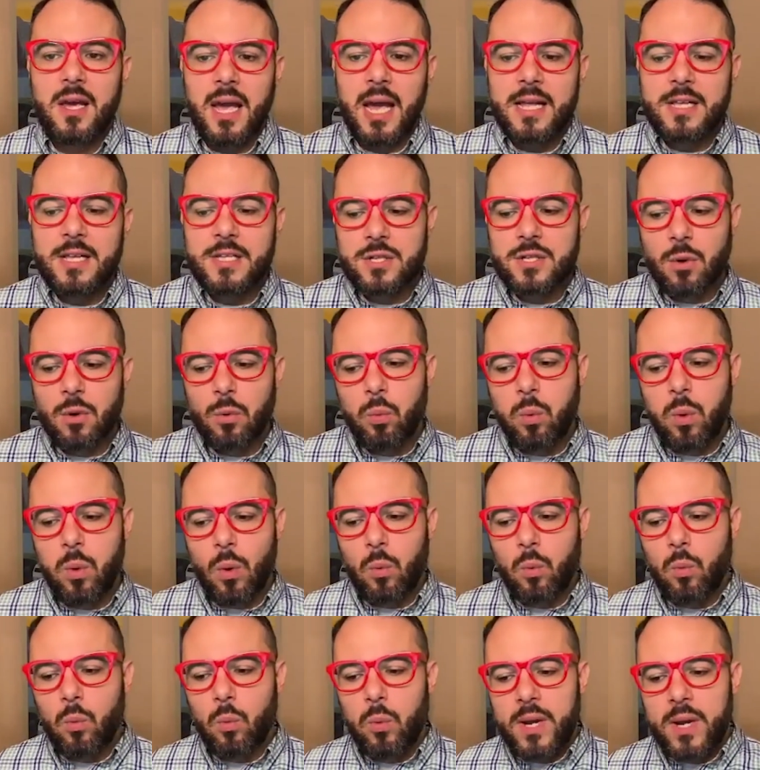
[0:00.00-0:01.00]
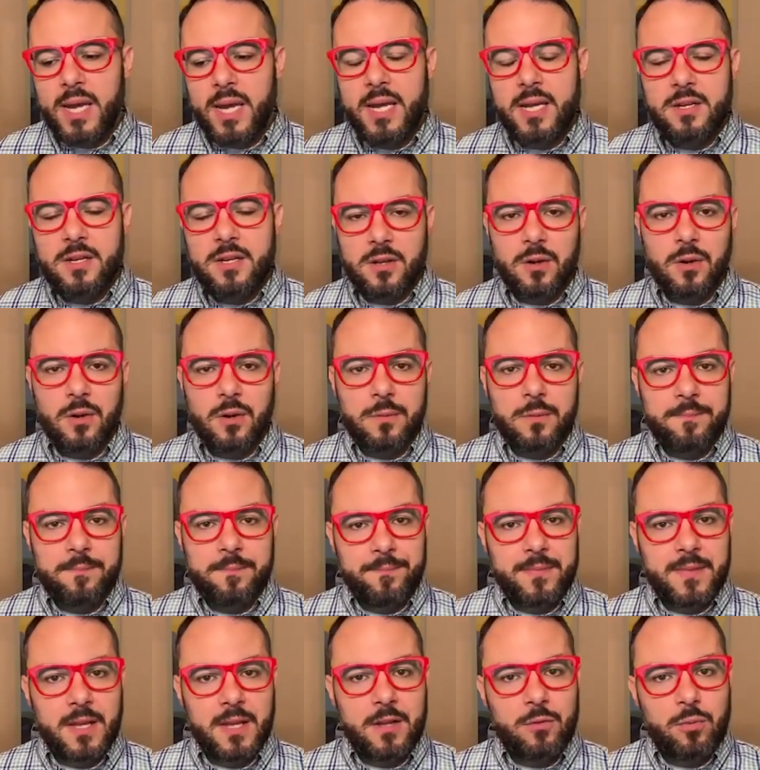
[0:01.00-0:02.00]
And so, what we
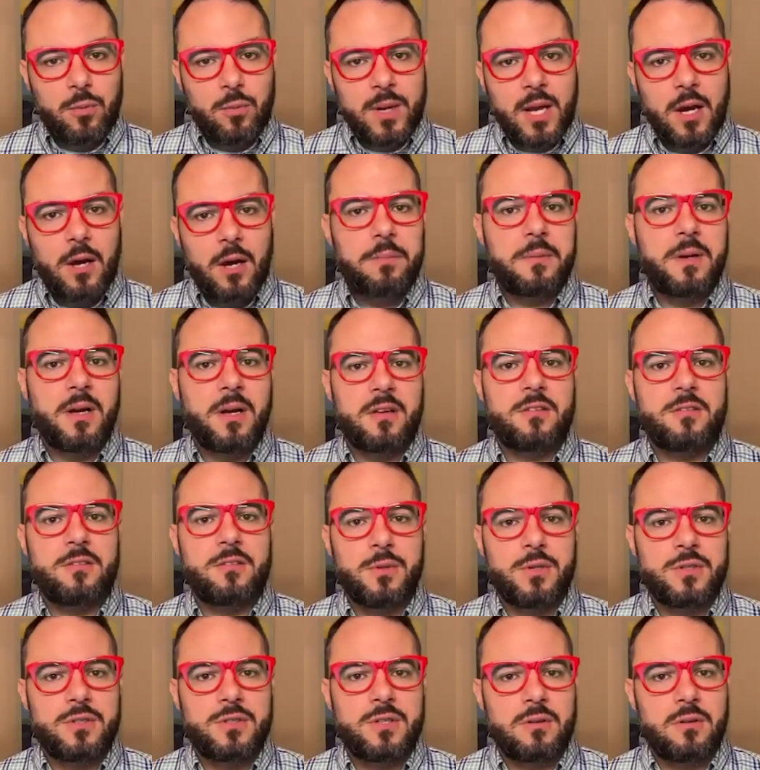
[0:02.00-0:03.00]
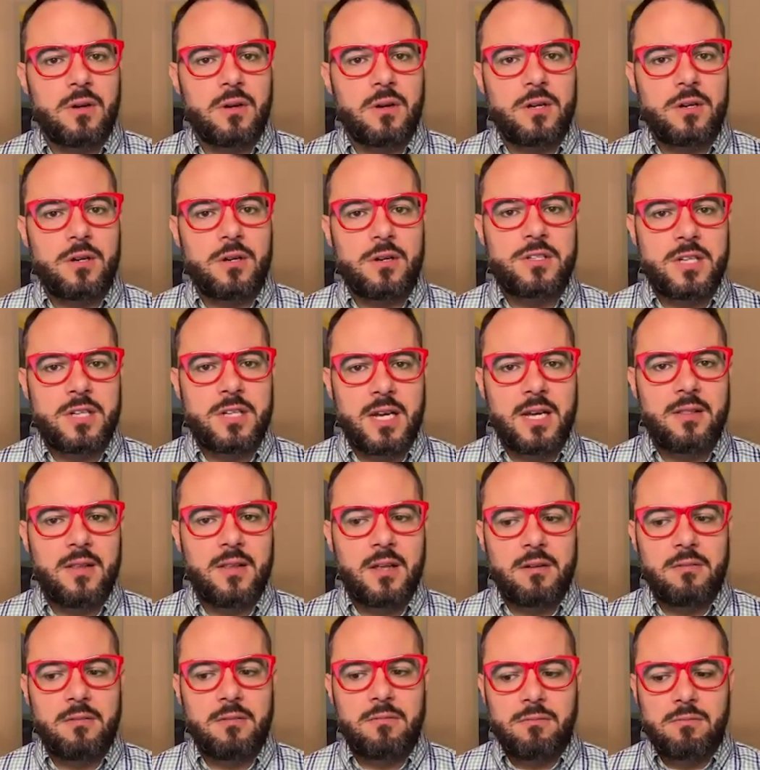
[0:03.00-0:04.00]
do is we help customers understand
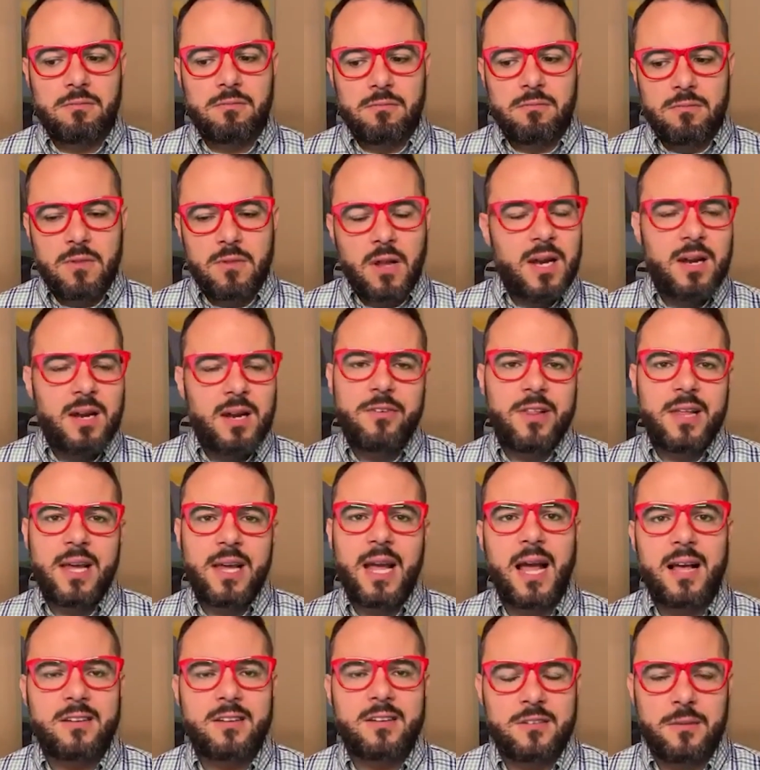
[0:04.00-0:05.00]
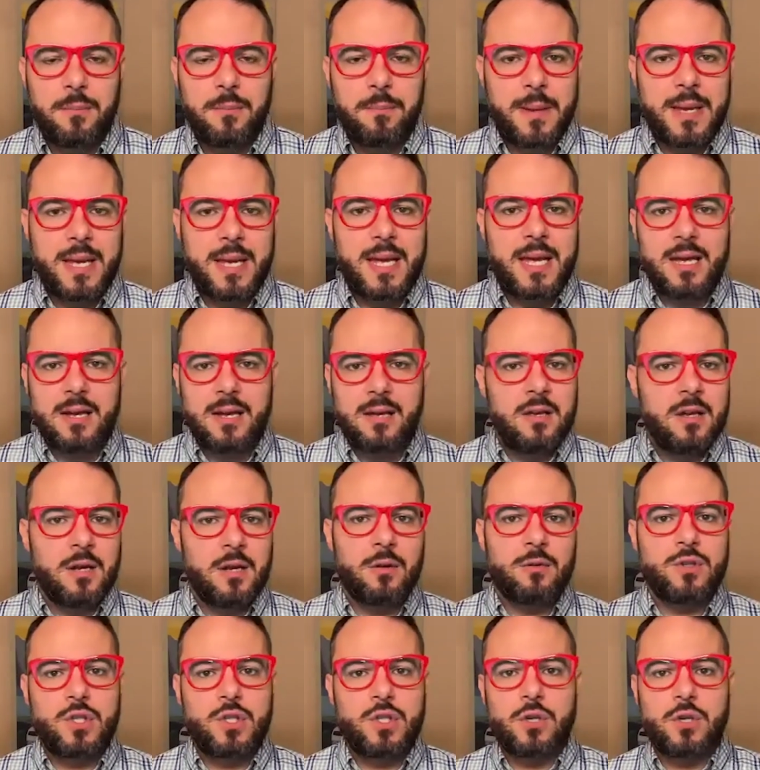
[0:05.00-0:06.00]
that not everything has to be you
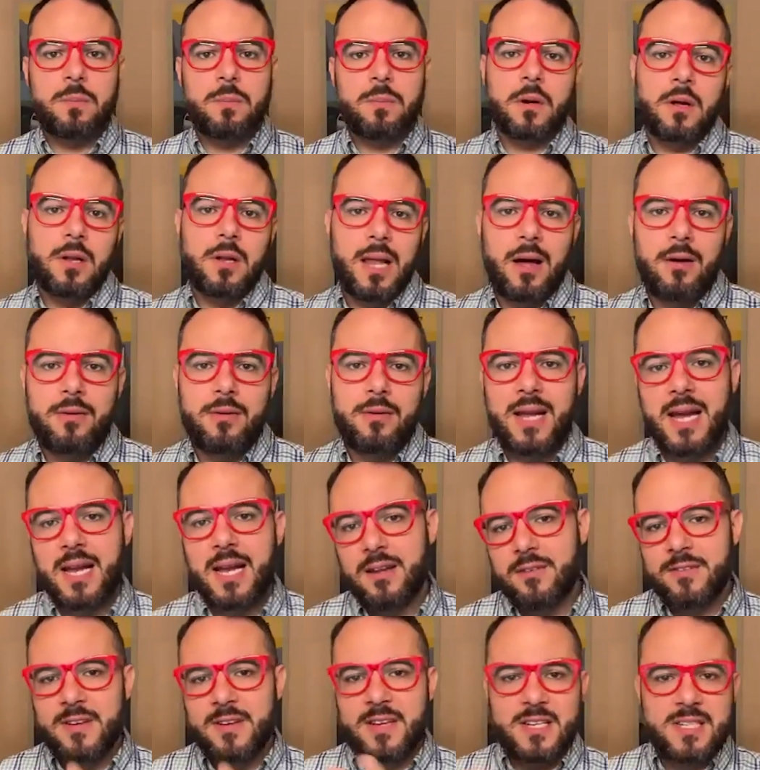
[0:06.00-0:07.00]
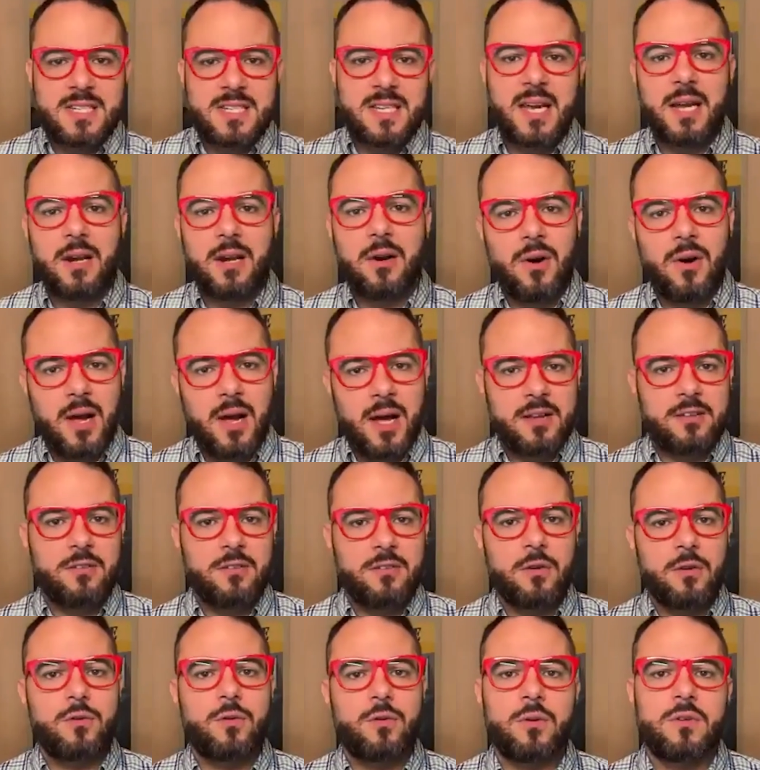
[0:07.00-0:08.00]
know super cloud native containerized
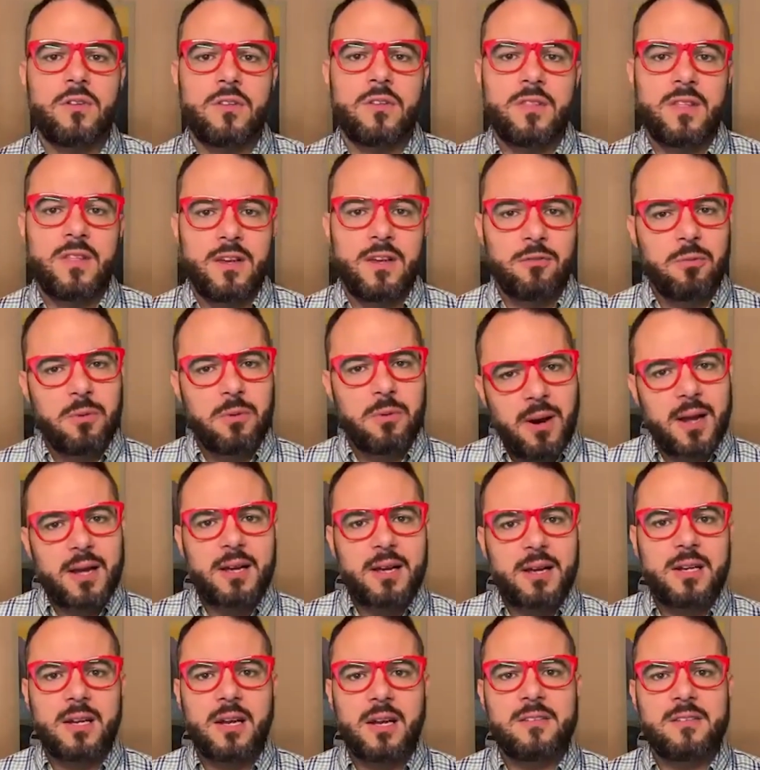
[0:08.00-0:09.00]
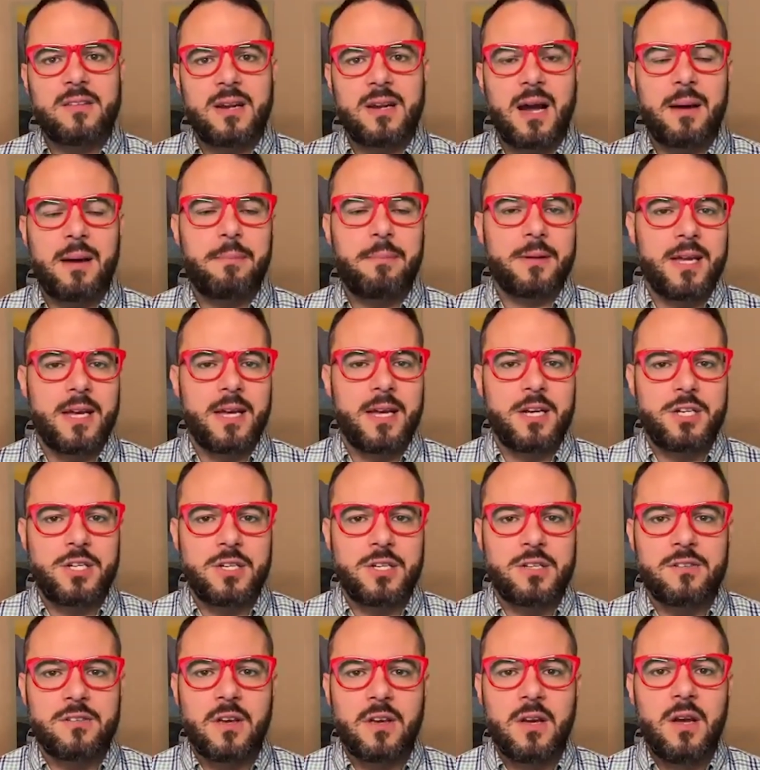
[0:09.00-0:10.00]
those sorts of things we recognize that
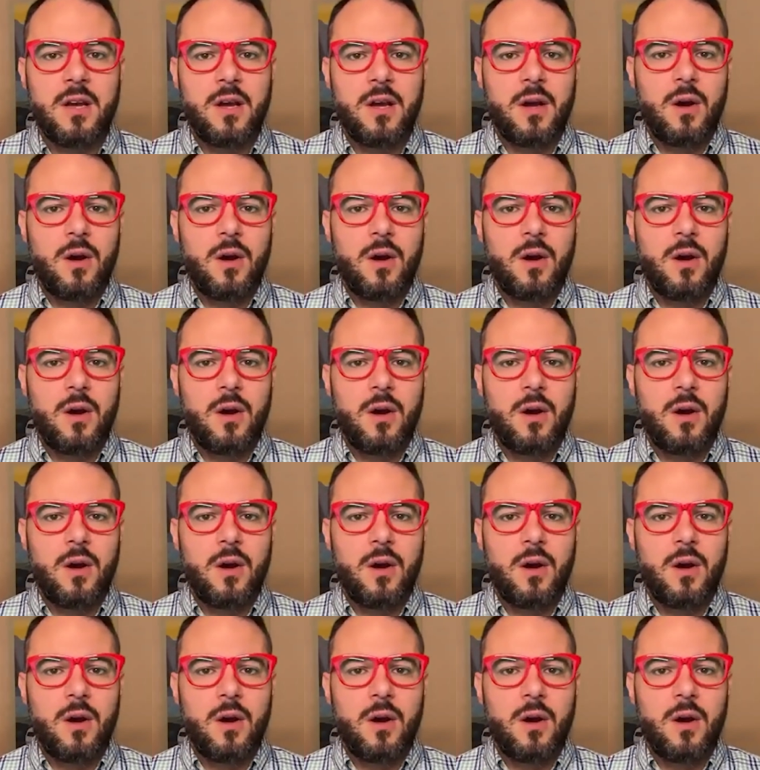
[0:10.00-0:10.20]
applications